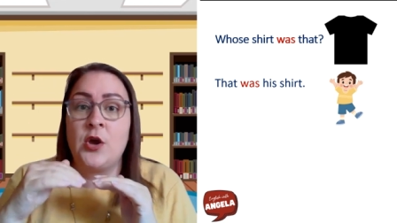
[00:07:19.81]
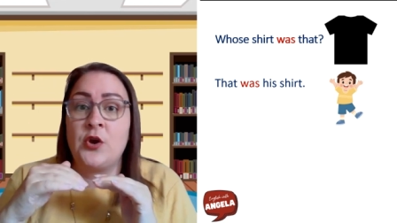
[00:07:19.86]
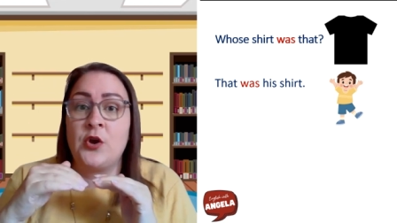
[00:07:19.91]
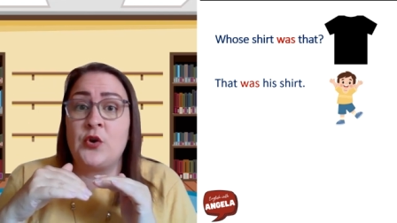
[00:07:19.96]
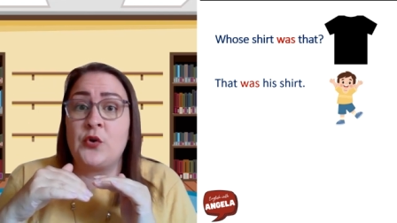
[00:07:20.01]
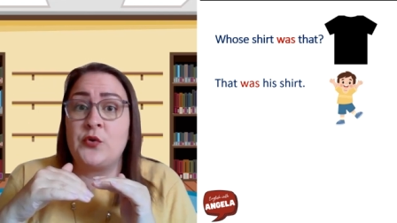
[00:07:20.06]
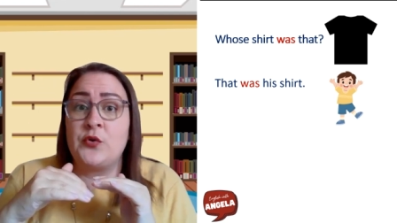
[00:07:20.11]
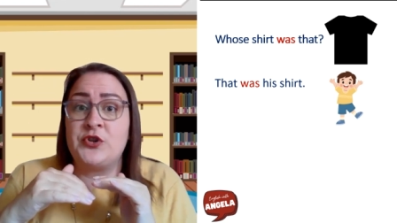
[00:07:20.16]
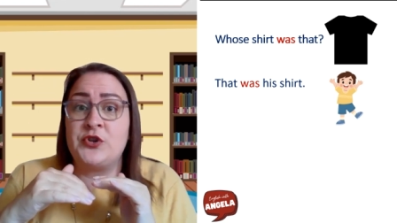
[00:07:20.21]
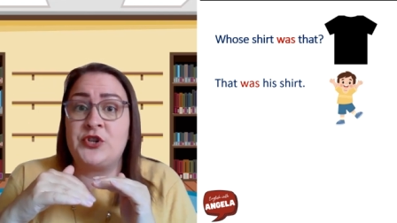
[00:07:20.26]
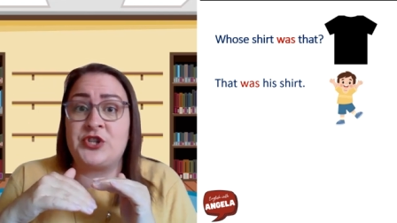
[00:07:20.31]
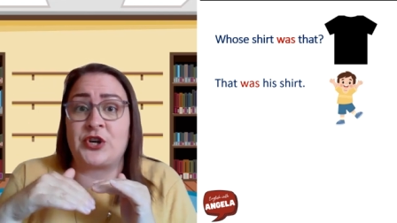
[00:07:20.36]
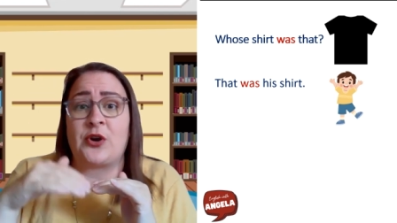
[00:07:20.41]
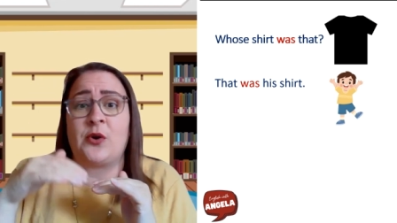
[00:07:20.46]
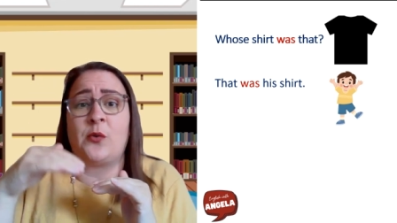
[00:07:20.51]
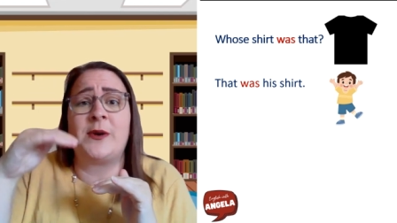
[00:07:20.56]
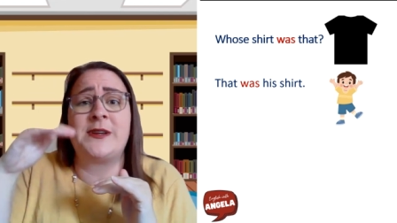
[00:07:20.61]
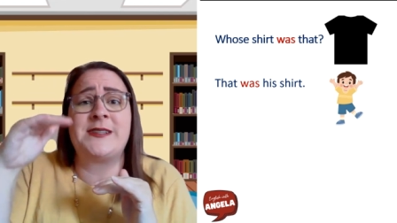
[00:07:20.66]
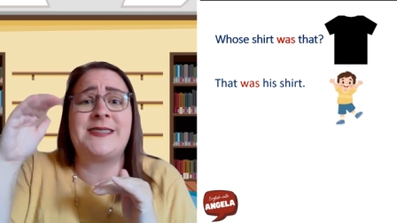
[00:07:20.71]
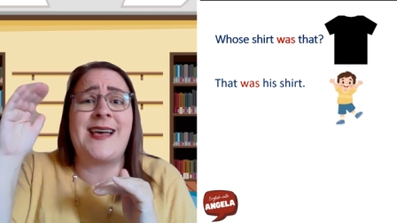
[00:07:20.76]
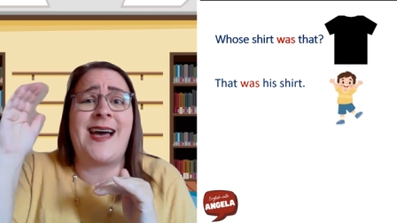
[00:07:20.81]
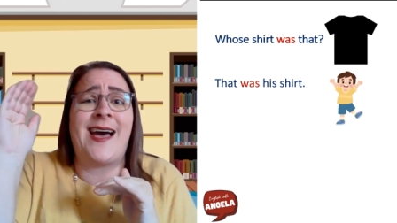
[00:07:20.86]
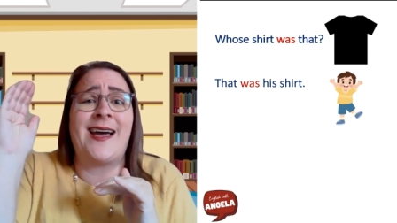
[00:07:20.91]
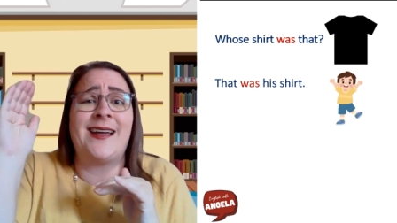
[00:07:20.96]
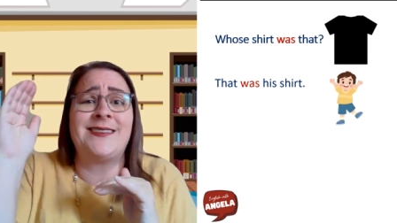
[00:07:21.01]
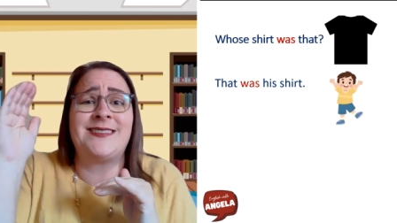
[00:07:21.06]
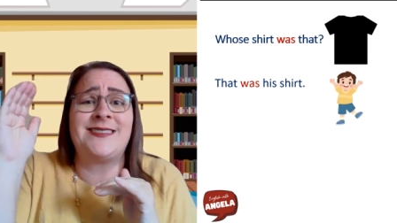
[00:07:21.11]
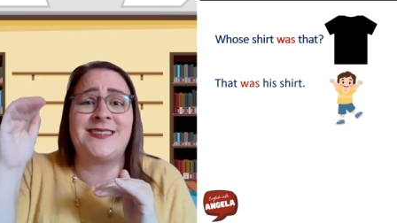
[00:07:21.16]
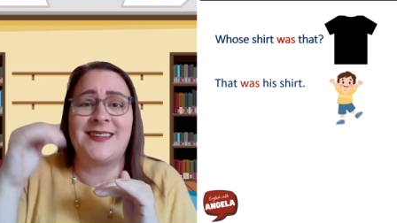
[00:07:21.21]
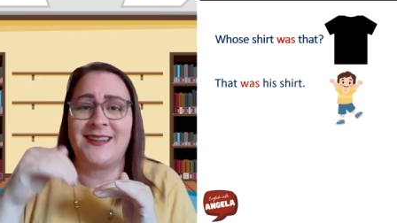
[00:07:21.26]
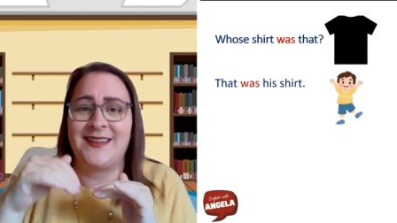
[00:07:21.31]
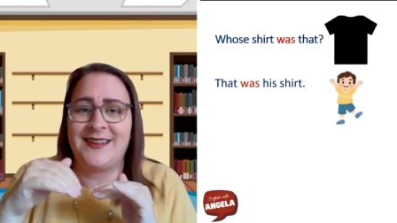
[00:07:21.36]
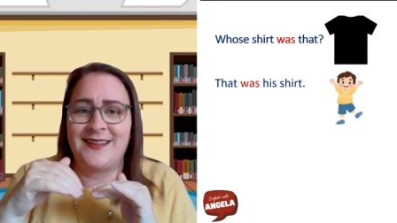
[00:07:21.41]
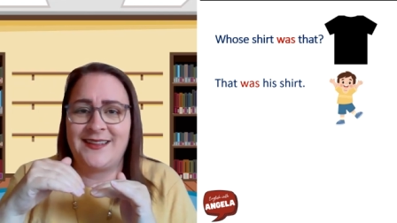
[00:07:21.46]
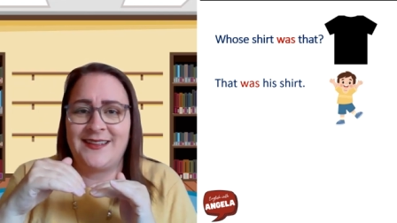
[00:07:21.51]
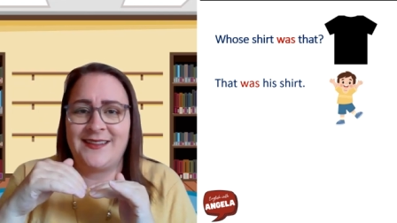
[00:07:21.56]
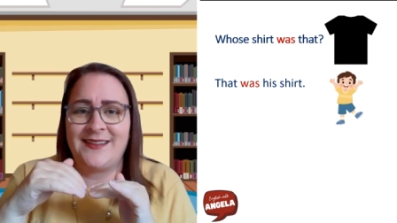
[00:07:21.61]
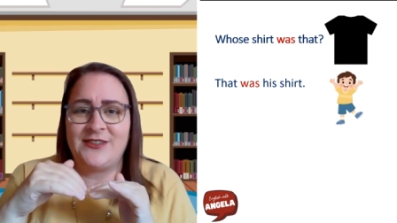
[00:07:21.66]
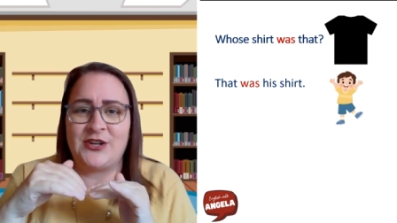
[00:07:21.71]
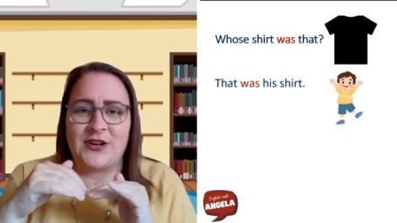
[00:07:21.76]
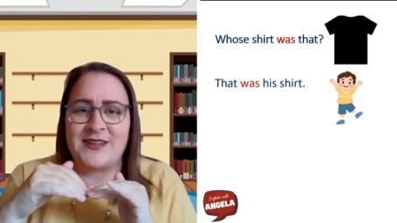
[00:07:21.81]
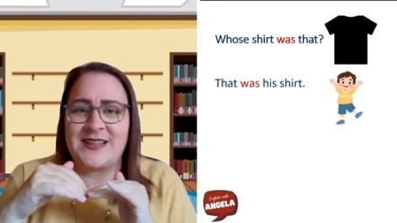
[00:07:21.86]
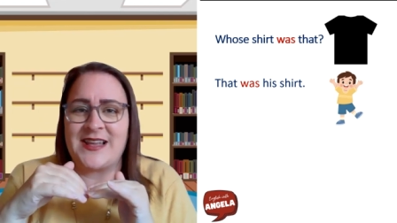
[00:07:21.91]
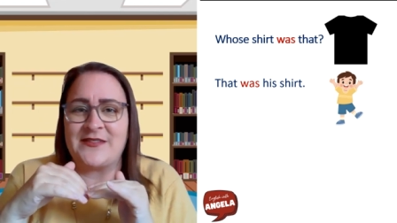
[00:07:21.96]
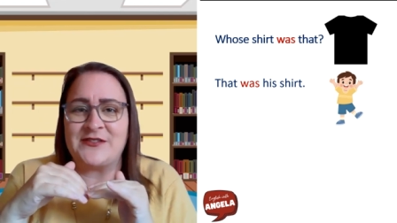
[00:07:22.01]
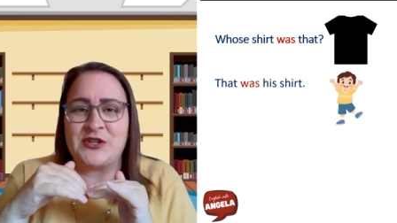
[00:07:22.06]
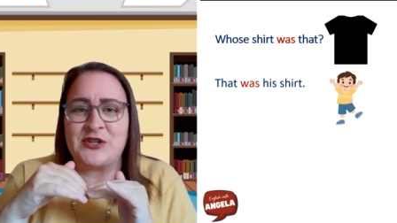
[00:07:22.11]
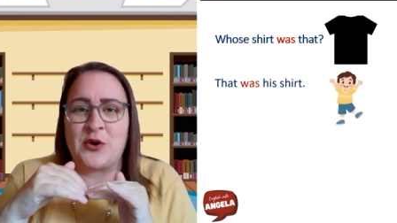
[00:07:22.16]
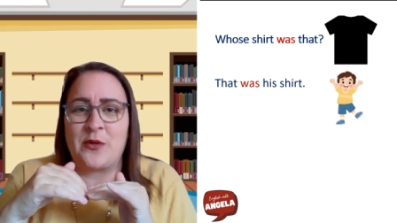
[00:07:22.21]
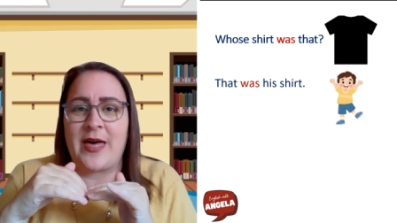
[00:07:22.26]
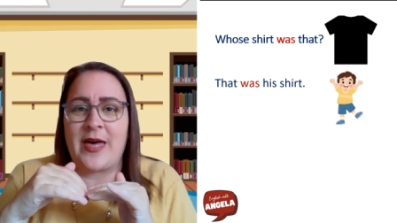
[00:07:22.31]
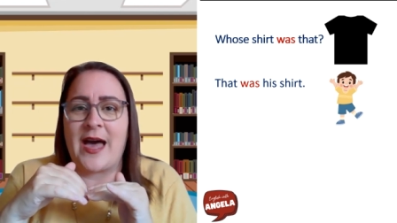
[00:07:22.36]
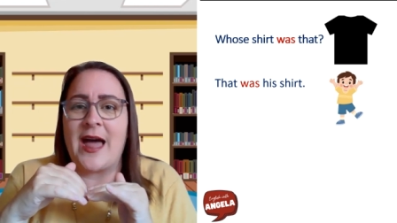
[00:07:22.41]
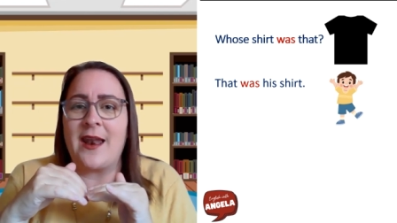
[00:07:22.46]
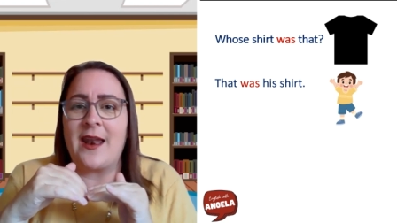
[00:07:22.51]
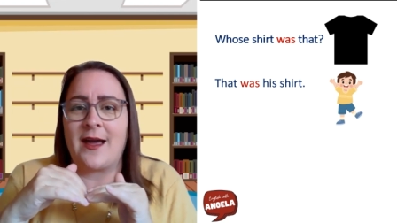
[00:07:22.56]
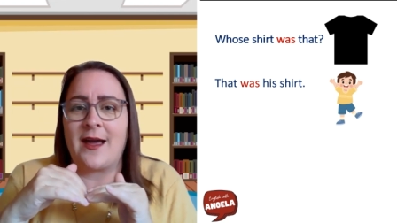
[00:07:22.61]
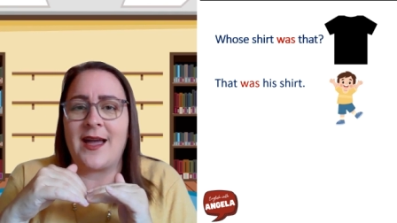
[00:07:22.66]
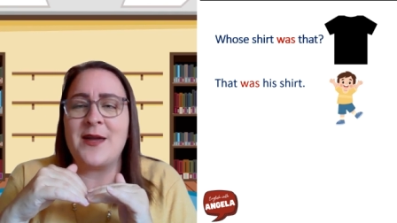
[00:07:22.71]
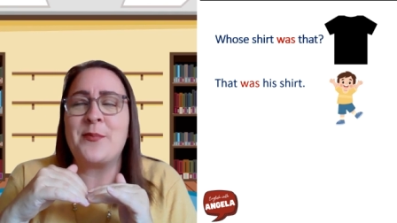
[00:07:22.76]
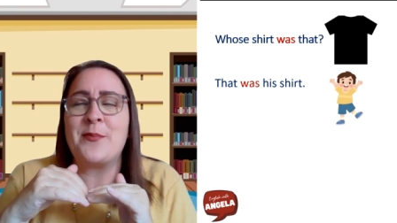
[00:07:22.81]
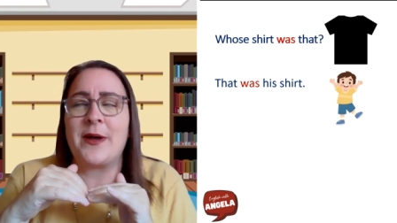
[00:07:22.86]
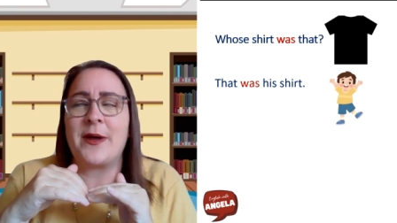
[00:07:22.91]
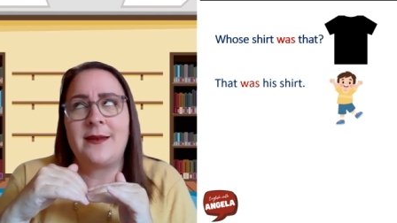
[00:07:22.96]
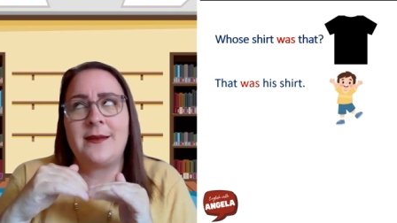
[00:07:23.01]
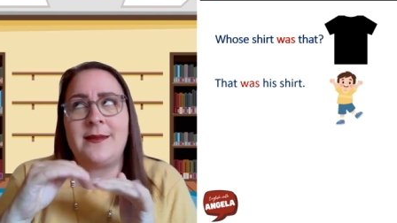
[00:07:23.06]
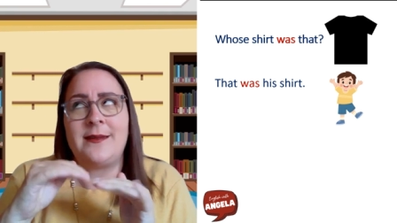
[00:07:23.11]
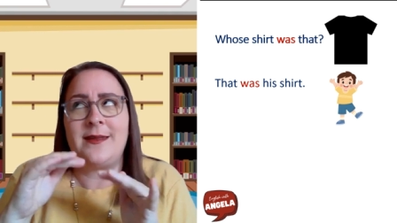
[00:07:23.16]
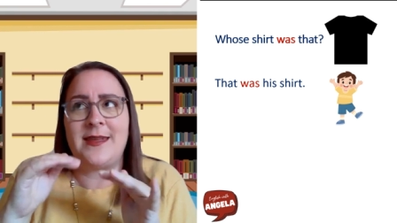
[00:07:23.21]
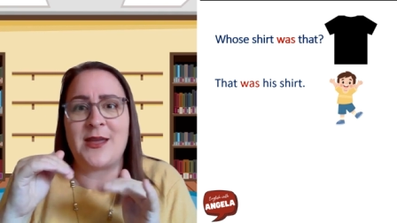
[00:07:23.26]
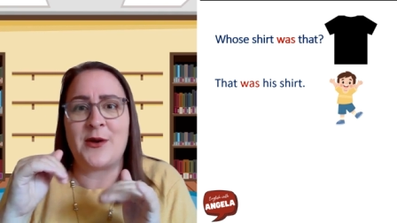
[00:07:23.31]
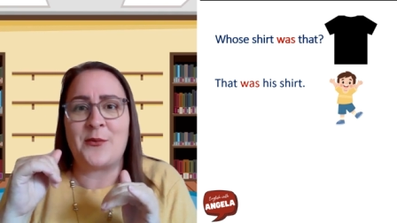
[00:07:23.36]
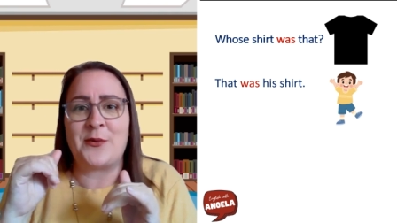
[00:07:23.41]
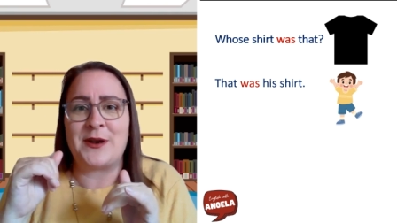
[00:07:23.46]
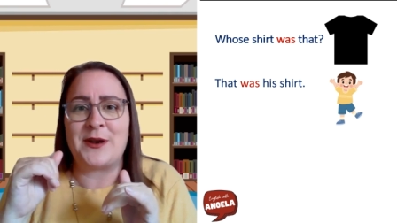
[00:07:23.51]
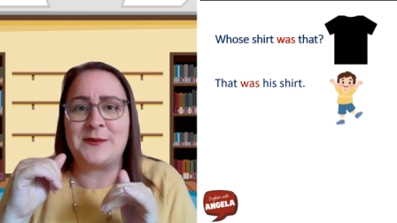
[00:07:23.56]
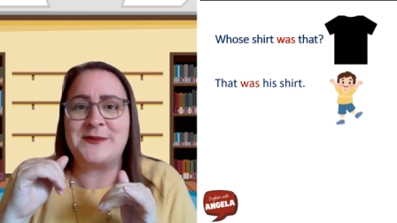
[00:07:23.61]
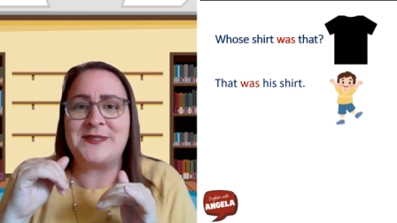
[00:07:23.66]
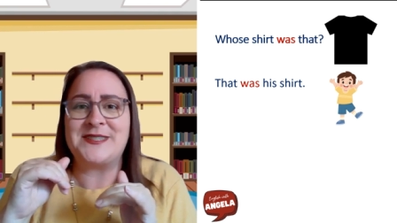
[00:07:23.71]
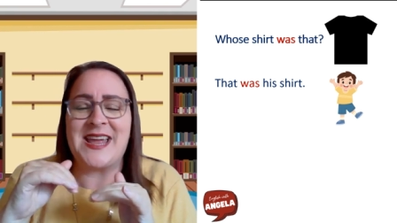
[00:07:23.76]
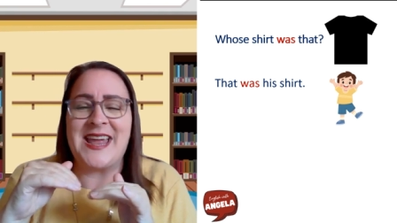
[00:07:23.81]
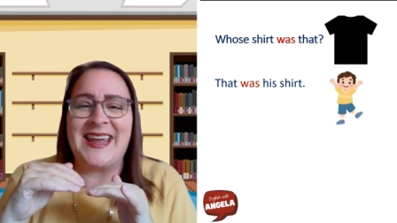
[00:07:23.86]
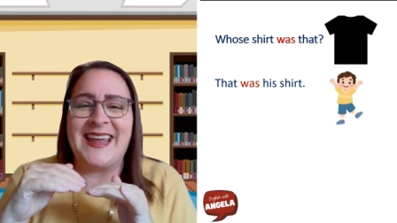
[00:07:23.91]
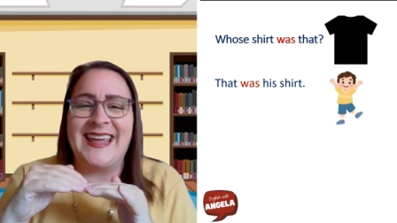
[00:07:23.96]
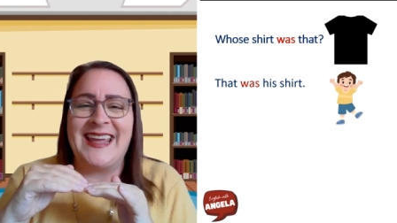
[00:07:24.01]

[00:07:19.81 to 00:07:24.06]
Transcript: Whose shirt was that? You don't have to go that high, but you get what I'm saying.